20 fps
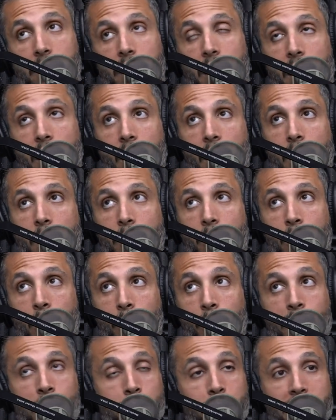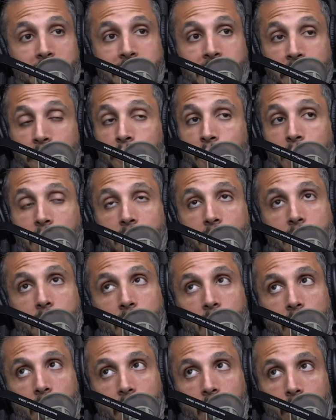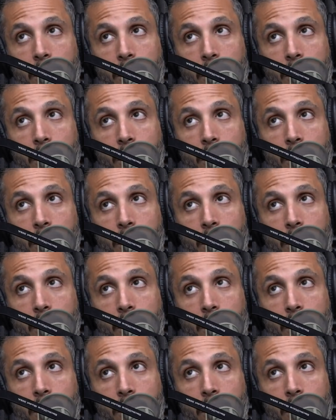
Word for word: Um, charisma is different. Uh,